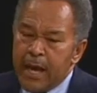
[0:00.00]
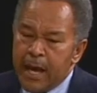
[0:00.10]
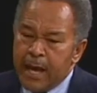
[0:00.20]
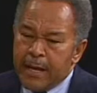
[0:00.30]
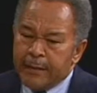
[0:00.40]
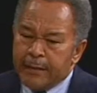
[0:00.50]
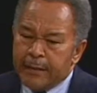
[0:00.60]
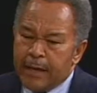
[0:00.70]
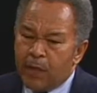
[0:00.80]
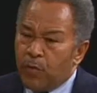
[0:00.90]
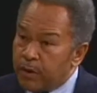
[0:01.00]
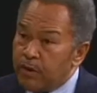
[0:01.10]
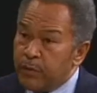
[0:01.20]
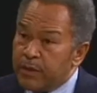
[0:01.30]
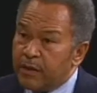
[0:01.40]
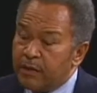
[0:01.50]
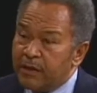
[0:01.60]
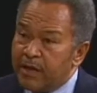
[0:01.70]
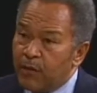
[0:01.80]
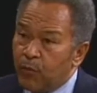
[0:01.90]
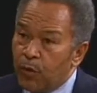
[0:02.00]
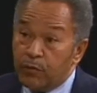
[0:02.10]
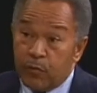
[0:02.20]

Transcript: And I wanted to return to that work